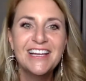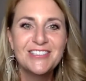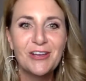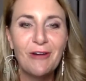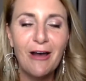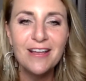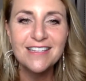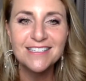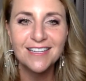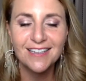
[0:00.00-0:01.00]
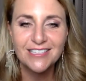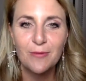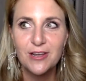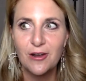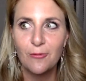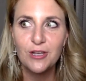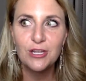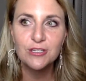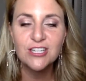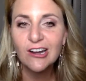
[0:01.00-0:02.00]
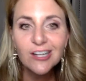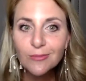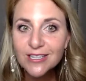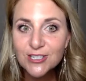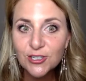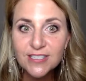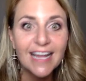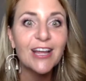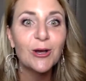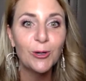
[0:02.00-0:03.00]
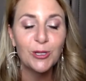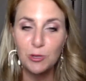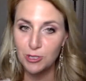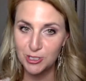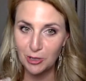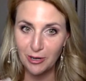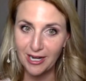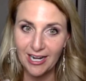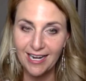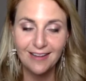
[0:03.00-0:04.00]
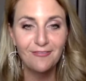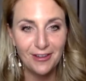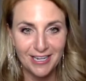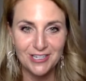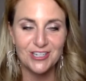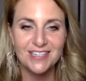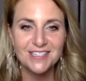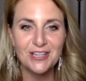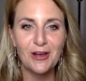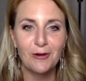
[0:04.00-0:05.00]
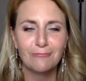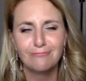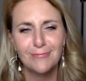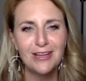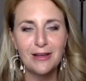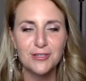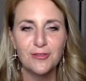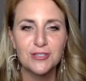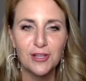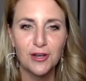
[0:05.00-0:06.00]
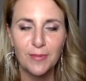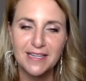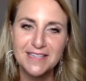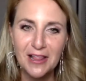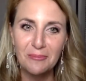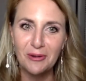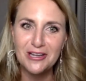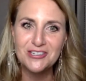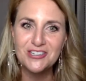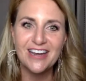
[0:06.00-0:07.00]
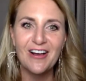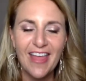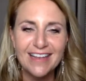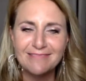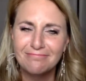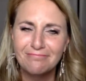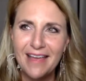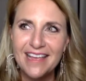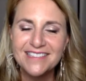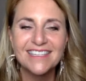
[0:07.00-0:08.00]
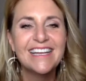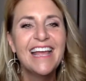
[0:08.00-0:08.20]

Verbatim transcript: So I always tell my daughter, when you start your menstrual cycle, you will start wearing foundation. So, you know, so there's a little bit of celebration and all that mess.